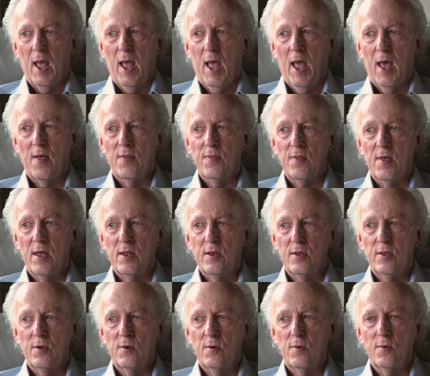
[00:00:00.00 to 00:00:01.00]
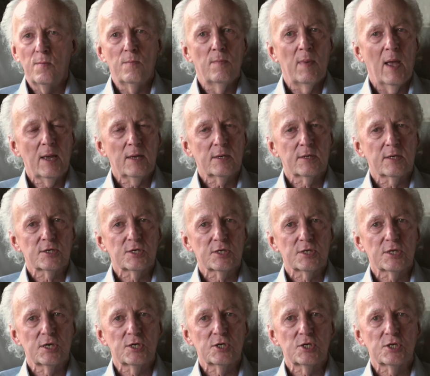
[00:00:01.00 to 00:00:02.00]
and that you make
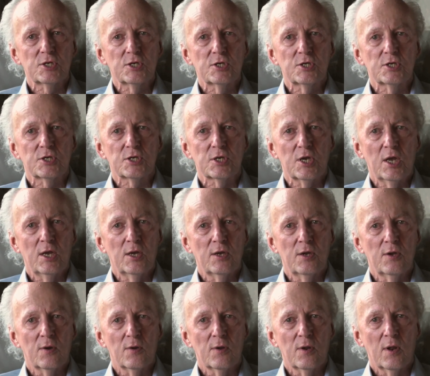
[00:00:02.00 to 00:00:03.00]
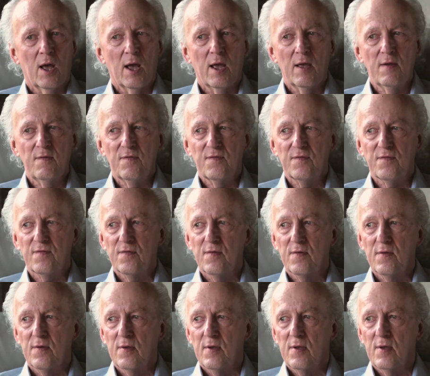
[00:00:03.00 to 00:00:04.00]
decisions in your life
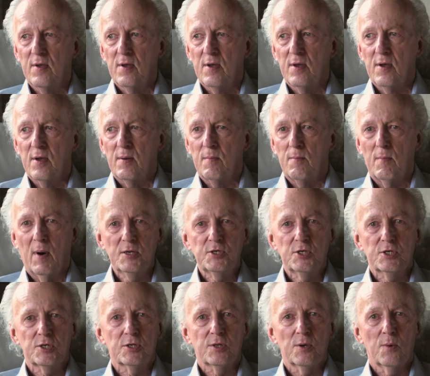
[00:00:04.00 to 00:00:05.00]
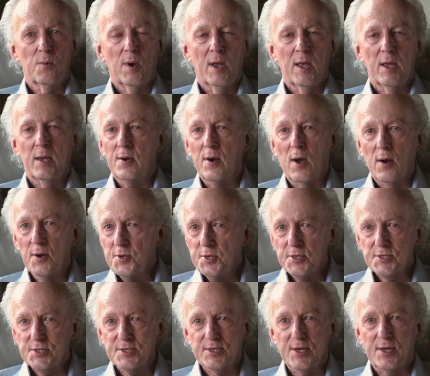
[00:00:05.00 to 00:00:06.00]
much the way an
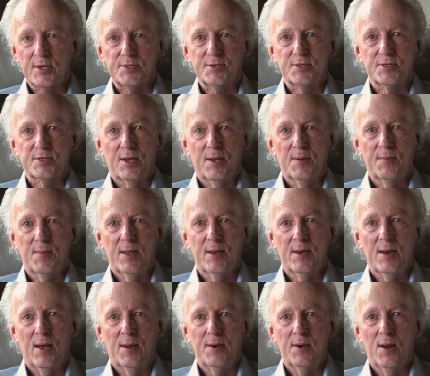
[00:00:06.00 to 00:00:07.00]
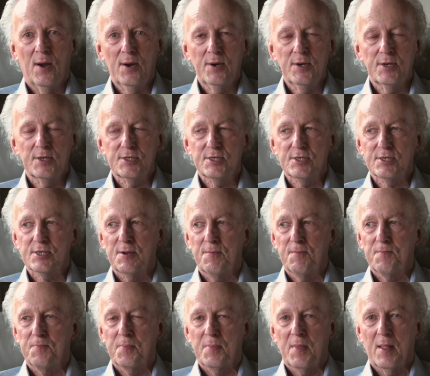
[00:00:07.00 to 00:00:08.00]
artist does. I mean, an artist
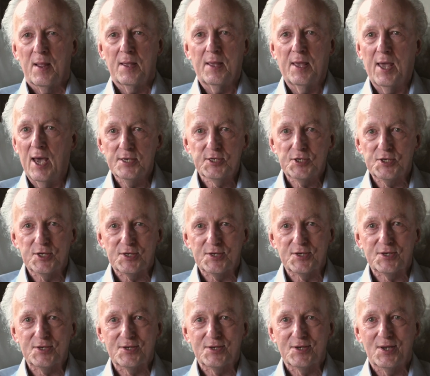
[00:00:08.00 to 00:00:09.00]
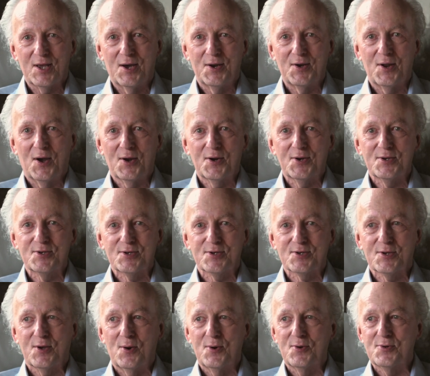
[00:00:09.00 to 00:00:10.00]
guesses an
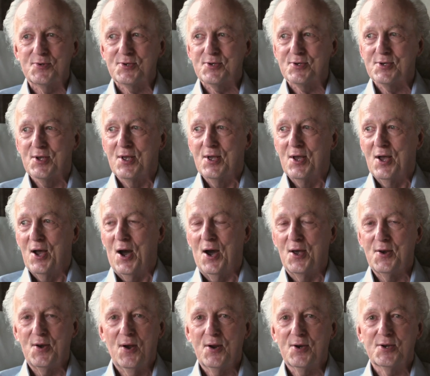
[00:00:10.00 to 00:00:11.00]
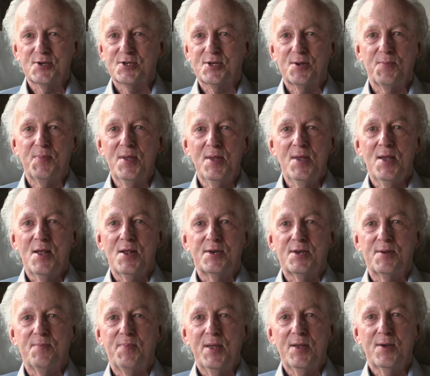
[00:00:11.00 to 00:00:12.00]
artist goes, an artist, to be,
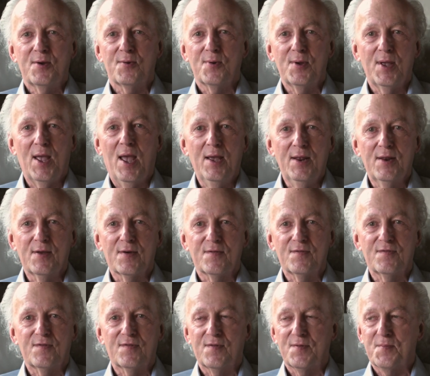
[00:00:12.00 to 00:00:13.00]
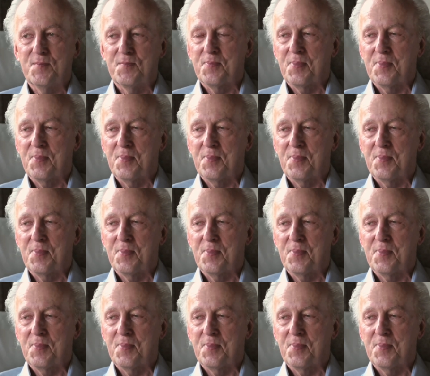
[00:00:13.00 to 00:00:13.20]
to be creative,